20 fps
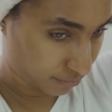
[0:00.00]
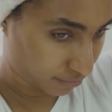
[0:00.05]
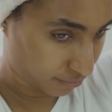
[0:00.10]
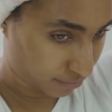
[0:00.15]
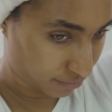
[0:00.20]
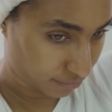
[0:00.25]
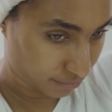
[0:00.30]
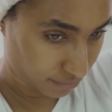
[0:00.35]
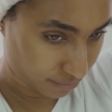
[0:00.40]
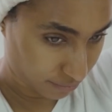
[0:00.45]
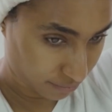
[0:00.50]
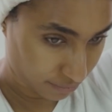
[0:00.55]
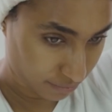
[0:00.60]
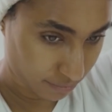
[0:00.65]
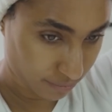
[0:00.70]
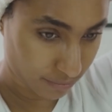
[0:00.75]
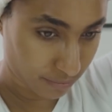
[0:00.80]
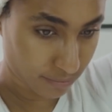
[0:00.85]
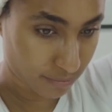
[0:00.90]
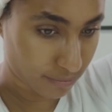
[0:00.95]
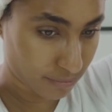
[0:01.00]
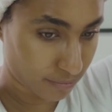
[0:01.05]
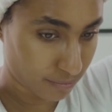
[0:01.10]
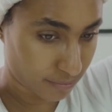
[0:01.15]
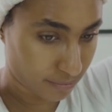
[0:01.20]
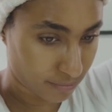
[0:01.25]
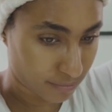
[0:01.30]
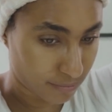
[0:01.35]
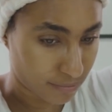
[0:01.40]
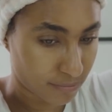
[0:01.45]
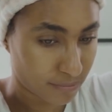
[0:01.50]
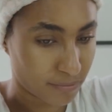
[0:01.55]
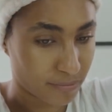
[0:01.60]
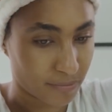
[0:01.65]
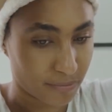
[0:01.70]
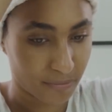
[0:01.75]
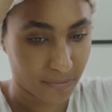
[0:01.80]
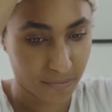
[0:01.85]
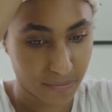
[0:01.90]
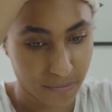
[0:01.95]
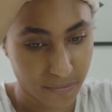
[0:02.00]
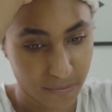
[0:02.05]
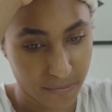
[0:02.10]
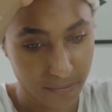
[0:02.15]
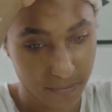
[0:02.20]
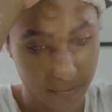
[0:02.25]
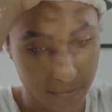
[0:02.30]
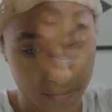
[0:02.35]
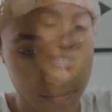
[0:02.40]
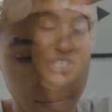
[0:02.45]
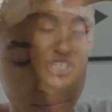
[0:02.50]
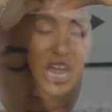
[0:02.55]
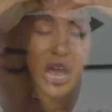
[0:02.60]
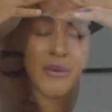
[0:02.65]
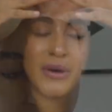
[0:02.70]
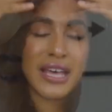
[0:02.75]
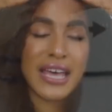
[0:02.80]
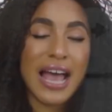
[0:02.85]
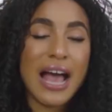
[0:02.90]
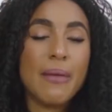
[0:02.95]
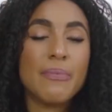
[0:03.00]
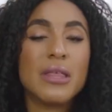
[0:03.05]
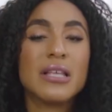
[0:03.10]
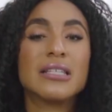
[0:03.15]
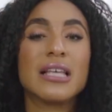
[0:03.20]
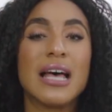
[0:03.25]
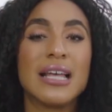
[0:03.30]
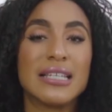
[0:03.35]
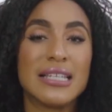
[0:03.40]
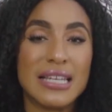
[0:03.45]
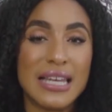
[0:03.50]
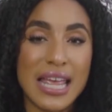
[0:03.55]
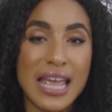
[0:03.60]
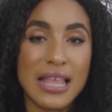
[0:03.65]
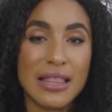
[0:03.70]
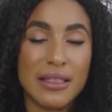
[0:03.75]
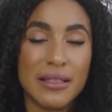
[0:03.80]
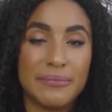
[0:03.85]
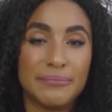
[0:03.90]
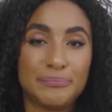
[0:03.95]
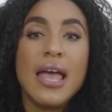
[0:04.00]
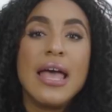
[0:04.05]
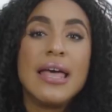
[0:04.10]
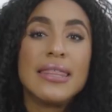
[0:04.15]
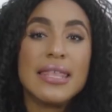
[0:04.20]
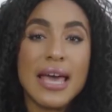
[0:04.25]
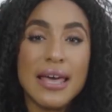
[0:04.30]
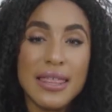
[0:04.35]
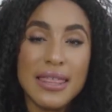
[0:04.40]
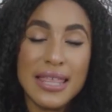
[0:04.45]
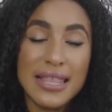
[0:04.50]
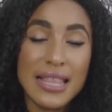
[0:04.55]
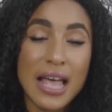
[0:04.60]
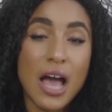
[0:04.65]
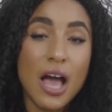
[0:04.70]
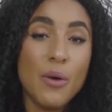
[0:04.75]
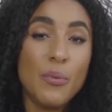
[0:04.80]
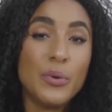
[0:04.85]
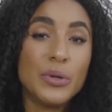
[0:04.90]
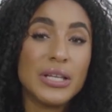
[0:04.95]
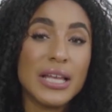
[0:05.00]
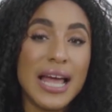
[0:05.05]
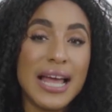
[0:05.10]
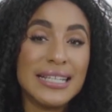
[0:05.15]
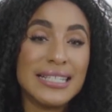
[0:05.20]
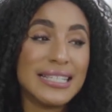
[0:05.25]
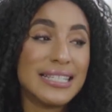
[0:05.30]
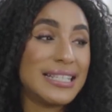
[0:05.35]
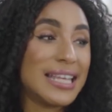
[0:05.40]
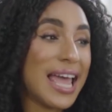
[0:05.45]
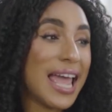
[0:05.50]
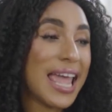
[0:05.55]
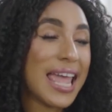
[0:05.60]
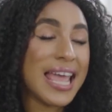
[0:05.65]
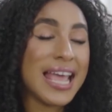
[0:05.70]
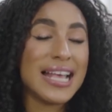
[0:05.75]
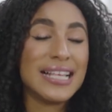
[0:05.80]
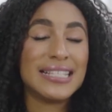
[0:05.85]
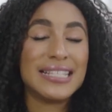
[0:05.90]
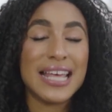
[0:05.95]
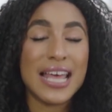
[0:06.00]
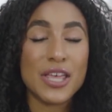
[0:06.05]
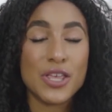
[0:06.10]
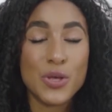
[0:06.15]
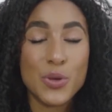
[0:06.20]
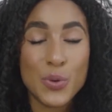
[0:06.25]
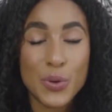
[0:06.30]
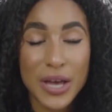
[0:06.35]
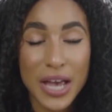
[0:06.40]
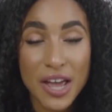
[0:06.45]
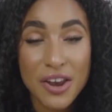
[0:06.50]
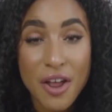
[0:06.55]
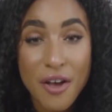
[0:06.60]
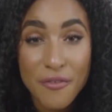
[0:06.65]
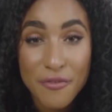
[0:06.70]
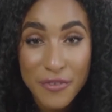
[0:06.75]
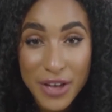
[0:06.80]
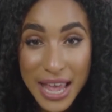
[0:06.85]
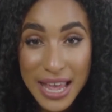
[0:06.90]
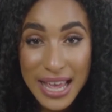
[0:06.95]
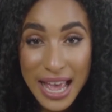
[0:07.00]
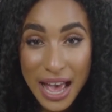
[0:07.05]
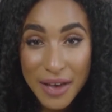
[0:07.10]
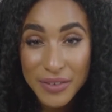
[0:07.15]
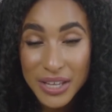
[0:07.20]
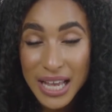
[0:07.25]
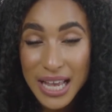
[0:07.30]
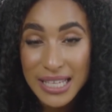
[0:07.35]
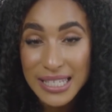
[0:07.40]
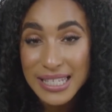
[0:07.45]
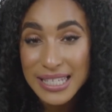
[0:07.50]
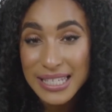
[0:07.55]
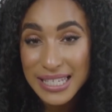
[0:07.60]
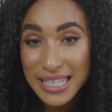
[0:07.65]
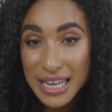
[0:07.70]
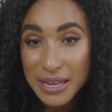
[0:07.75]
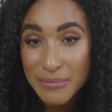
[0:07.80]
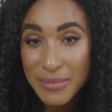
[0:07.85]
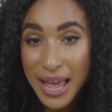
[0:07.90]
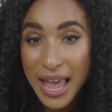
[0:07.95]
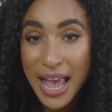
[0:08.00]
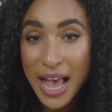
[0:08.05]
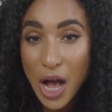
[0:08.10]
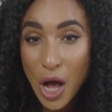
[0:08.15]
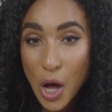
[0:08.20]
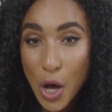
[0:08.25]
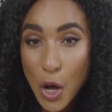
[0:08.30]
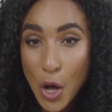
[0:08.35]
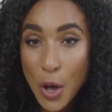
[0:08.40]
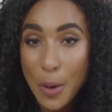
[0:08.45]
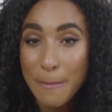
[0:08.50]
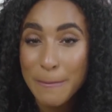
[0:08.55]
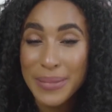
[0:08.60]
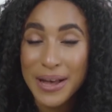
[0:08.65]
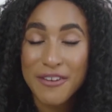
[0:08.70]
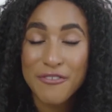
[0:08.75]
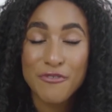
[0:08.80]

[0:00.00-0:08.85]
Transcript: deep conditioner to penetrate in the shower cap that's underneath. The other thing that I would like to say is that you can fake having a steamer at home by